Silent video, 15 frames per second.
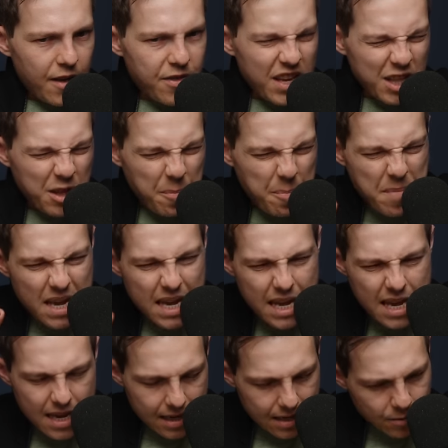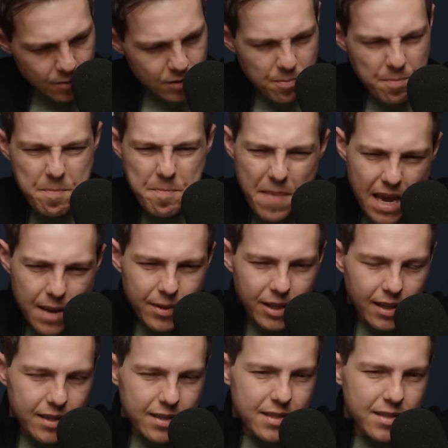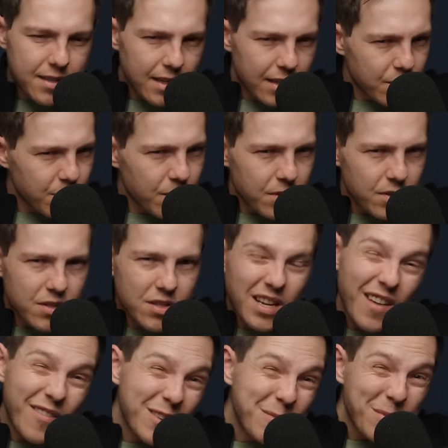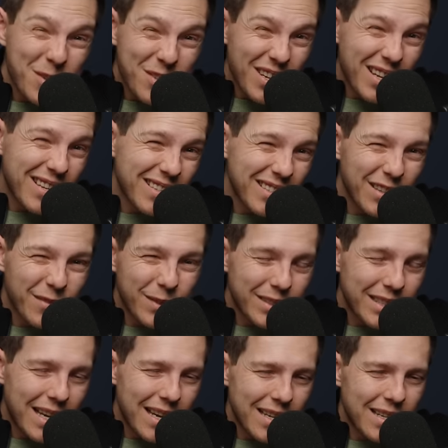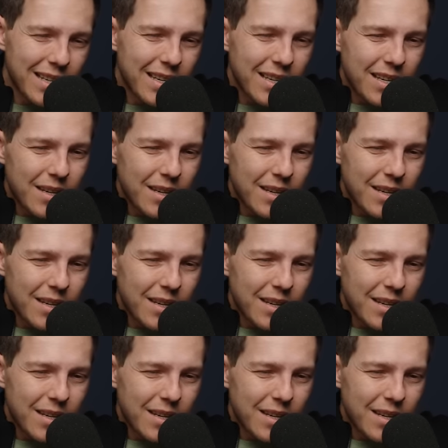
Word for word: I think at the peak, it was maybe like 6%, 7%, give or take.